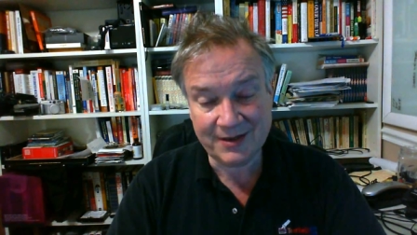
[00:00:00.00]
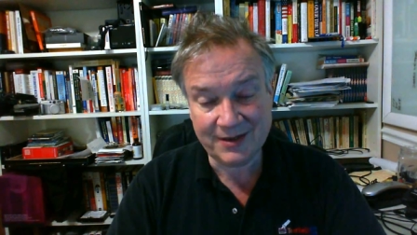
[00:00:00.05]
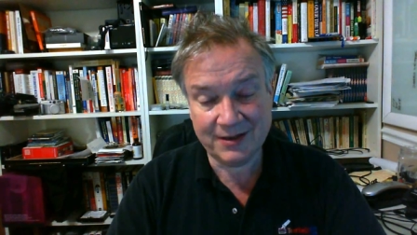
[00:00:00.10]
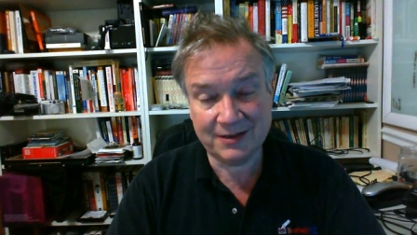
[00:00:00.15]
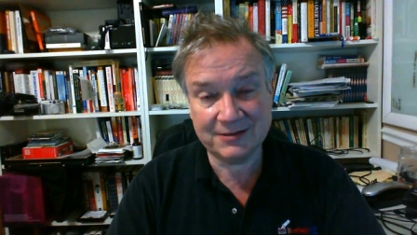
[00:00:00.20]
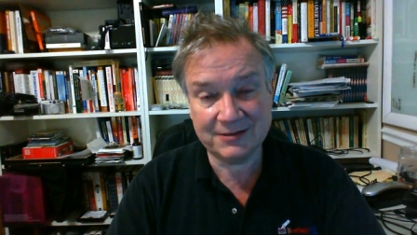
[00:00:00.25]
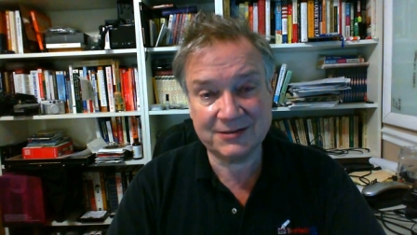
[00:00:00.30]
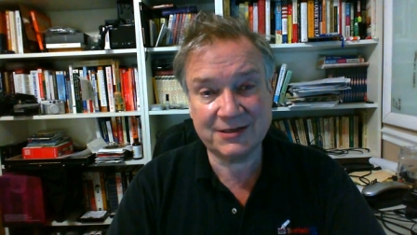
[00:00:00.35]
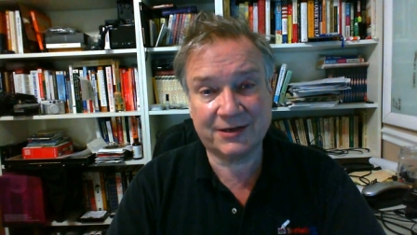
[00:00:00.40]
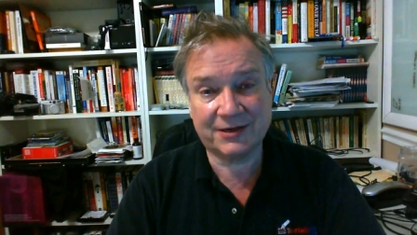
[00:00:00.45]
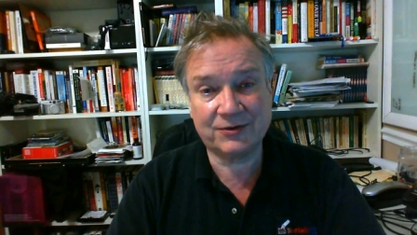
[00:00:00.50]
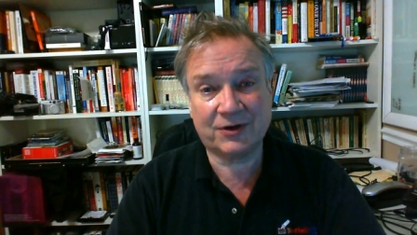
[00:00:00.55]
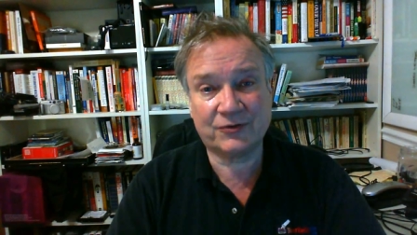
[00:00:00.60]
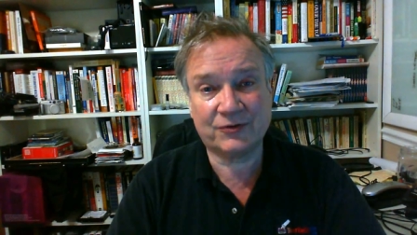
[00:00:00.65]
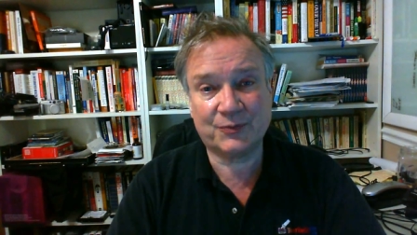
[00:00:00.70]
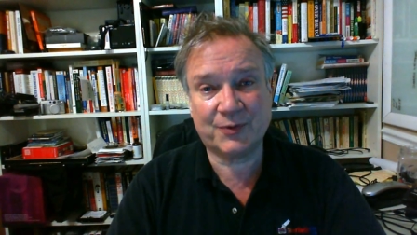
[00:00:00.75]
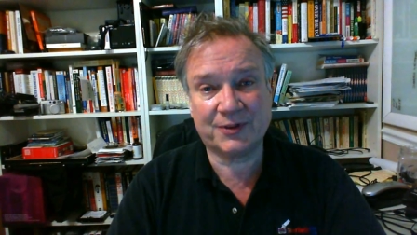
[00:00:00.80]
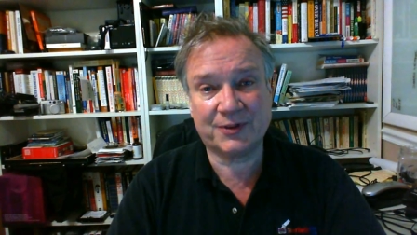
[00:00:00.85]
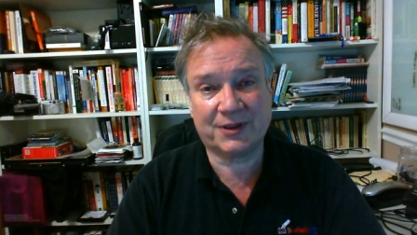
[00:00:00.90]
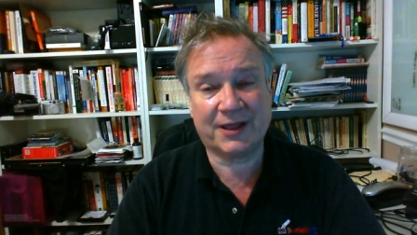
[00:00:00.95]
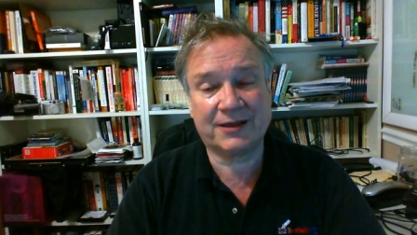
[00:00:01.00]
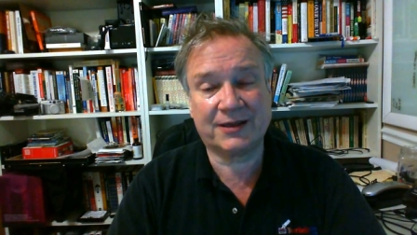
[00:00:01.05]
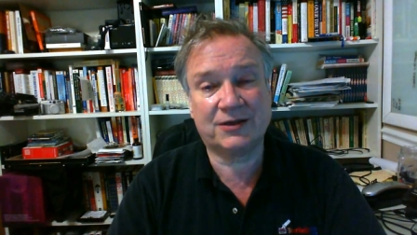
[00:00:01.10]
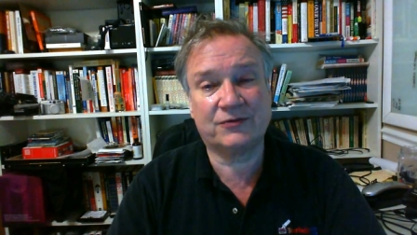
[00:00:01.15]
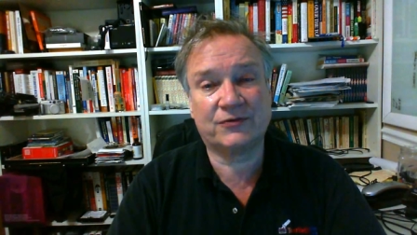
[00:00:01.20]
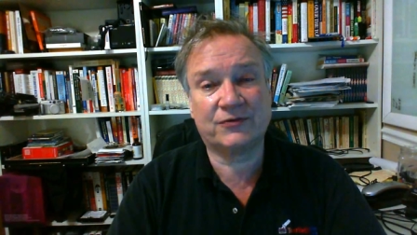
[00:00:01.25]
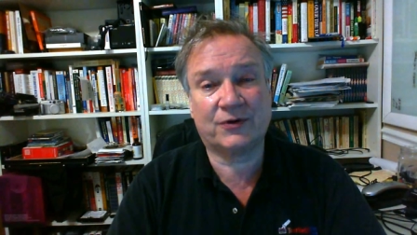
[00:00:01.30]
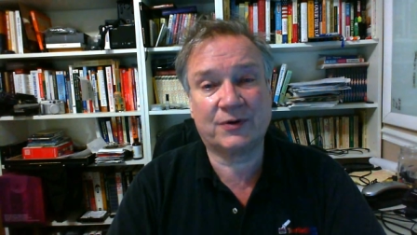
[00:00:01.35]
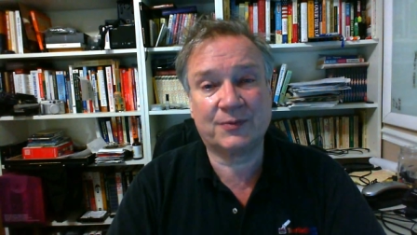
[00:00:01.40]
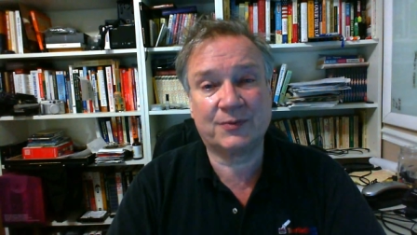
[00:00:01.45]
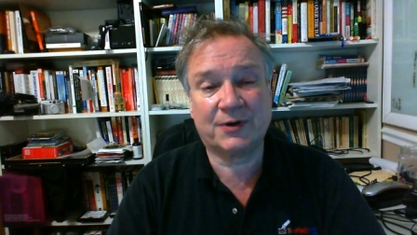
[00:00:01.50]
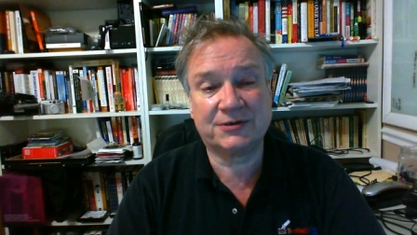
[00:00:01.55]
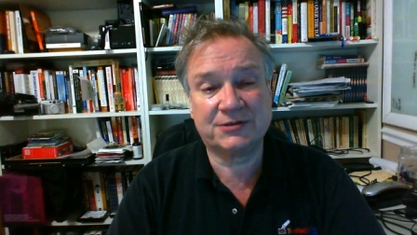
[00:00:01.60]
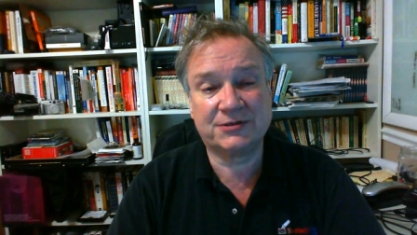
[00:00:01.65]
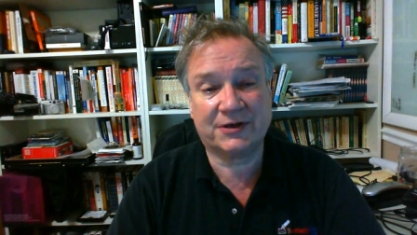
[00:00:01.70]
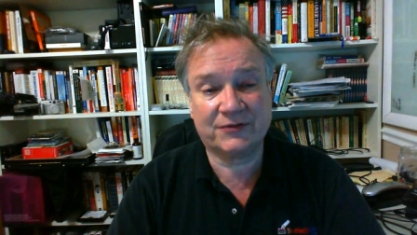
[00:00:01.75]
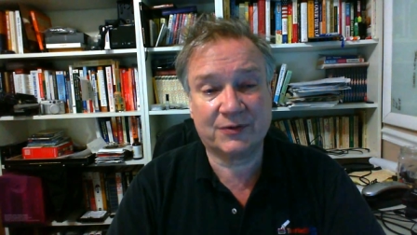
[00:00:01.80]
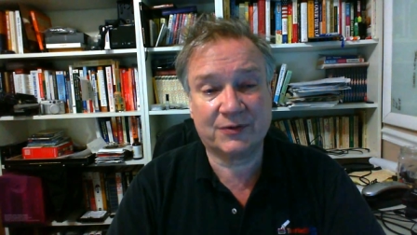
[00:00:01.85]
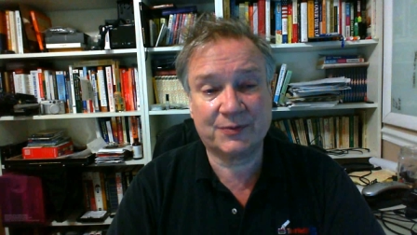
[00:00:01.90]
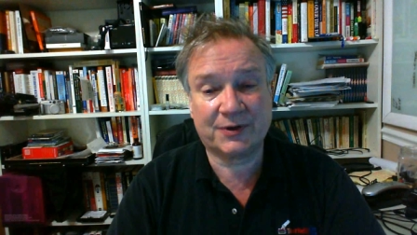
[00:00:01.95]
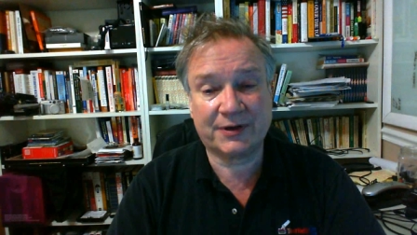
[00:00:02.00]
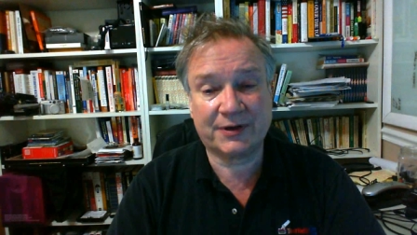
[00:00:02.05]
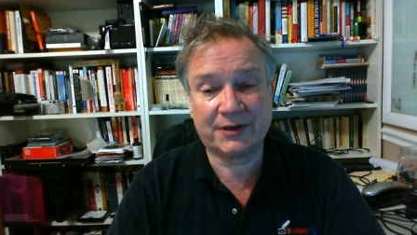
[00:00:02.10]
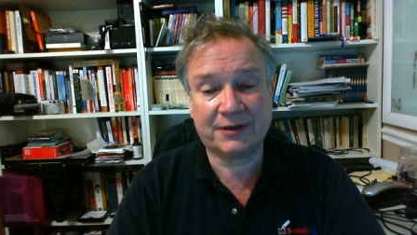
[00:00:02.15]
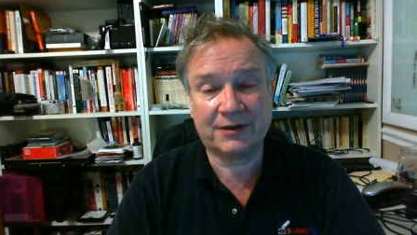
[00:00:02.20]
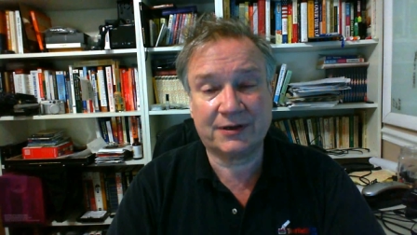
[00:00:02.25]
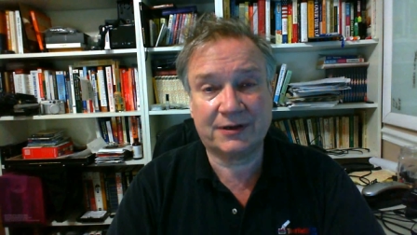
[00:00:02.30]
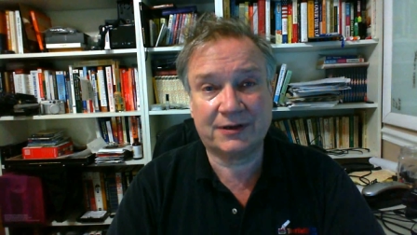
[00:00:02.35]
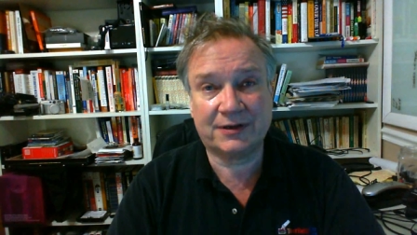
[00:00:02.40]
I'll sign off. But thank you very much, everybody.